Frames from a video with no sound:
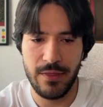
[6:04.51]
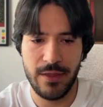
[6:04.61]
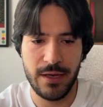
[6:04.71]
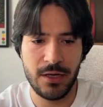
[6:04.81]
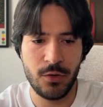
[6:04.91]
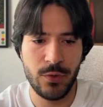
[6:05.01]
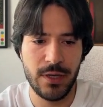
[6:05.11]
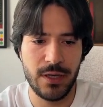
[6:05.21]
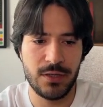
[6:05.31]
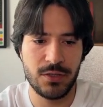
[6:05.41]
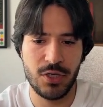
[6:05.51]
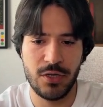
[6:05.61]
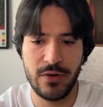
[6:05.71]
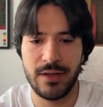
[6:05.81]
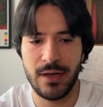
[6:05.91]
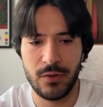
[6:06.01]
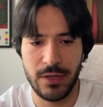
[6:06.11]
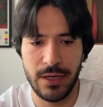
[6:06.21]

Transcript: and then here we can generate an